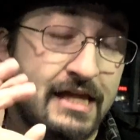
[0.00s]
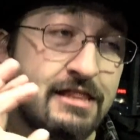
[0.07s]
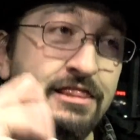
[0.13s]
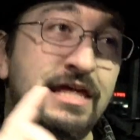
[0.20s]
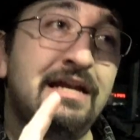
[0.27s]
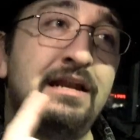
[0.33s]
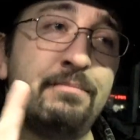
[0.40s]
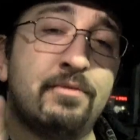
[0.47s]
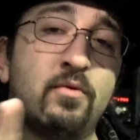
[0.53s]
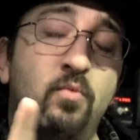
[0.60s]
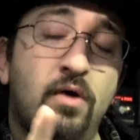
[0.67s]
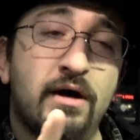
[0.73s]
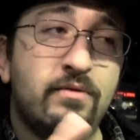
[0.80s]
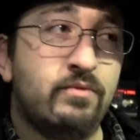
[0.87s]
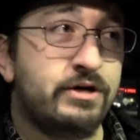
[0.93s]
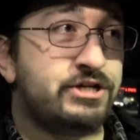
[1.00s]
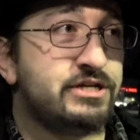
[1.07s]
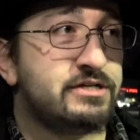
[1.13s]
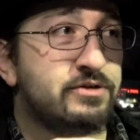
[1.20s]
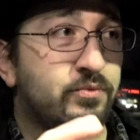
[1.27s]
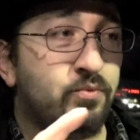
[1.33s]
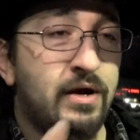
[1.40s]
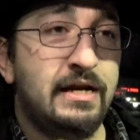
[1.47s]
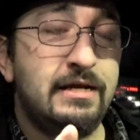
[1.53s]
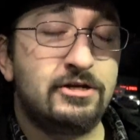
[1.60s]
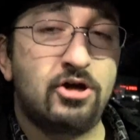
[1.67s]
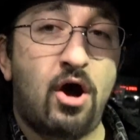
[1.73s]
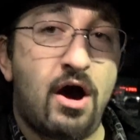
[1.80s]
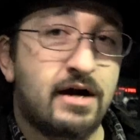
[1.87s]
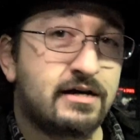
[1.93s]
thing number one, which is already
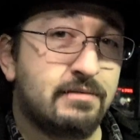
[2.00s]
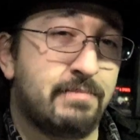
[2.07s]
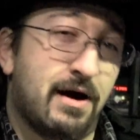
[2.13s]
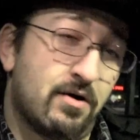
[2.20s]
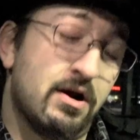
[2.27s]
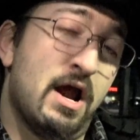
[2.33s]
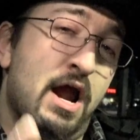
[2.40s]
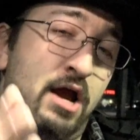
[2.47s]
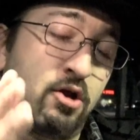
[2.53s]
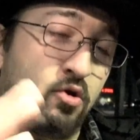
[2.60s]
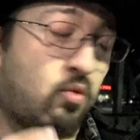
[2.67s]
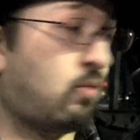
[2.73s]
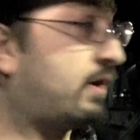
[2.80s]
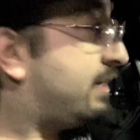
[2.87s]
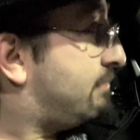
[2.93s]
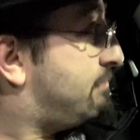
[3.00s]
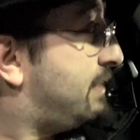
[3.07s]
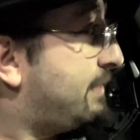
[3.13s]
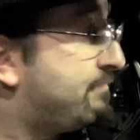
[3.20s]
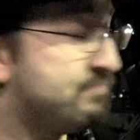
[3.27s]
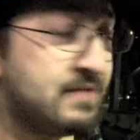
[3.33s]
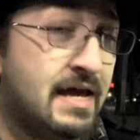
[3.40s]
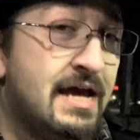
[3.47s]
talked about quite a bit.